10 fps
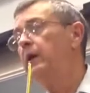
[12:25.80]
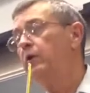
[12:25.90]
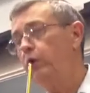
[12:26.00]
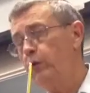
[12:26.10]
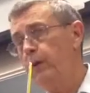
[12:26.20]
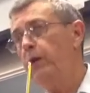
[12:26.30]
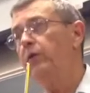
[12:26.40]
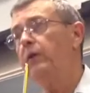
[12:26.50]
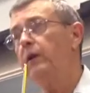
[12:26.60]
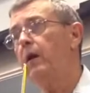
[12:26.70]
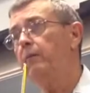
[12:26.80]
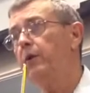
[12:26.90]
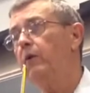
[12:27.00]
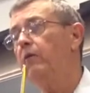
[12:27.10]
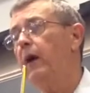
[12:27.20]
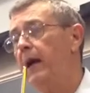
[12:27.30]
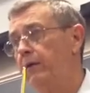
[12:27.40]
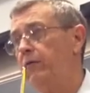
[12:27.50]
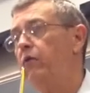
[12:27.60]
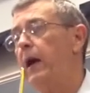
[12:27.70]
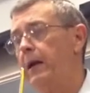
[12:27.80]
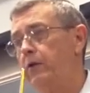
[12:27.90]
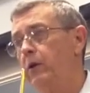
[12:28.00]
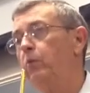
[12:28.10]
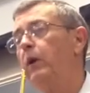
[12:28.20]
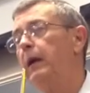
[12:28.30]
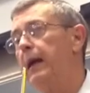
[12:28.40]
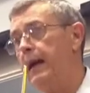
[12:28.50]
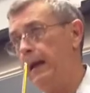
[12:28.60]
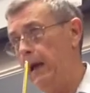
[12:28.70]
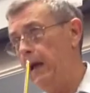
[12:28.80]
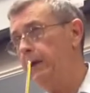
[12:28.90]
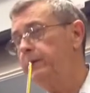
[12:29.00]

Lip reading: 2 mils that comes over as a fraction that we're going to analyze.